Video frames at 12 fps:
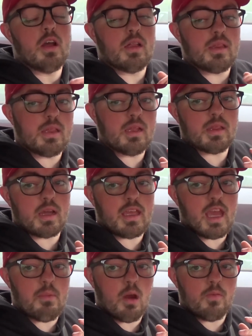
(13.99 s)
since I
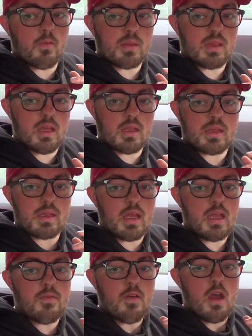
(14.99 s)
came home from seeing
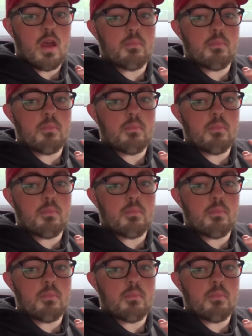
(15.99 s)
Steve,